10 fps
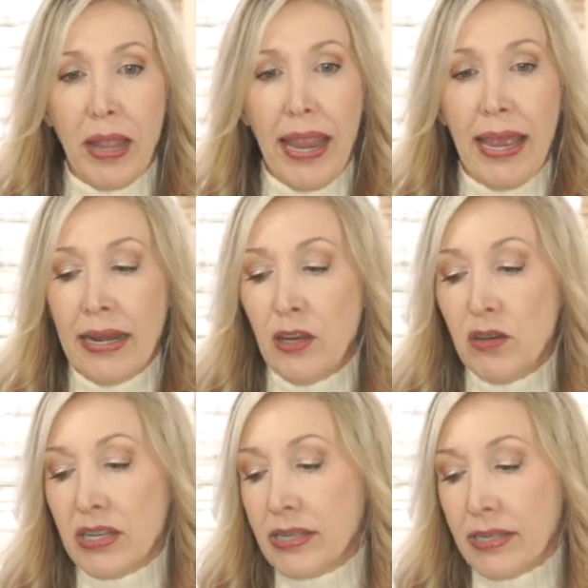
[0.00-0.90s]
And you
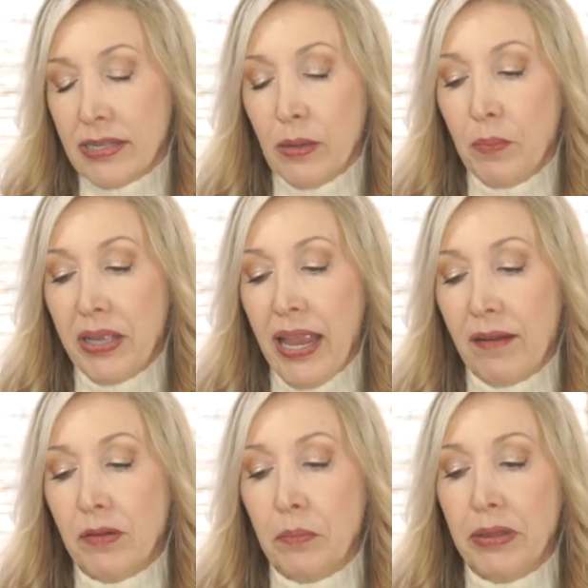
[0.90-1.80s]
just simply have
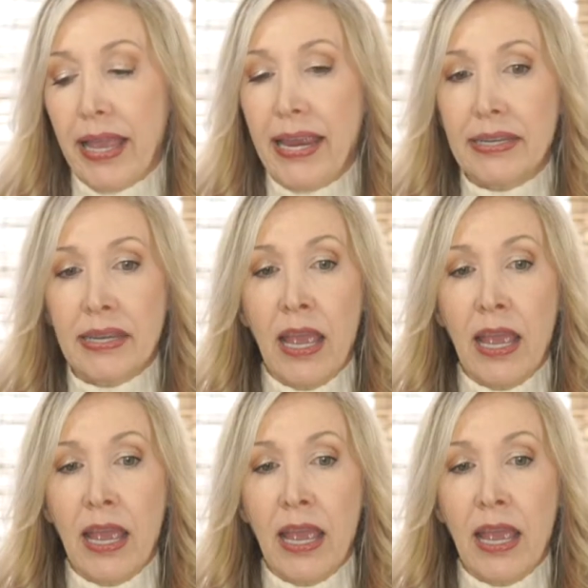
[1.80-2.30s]
a plate,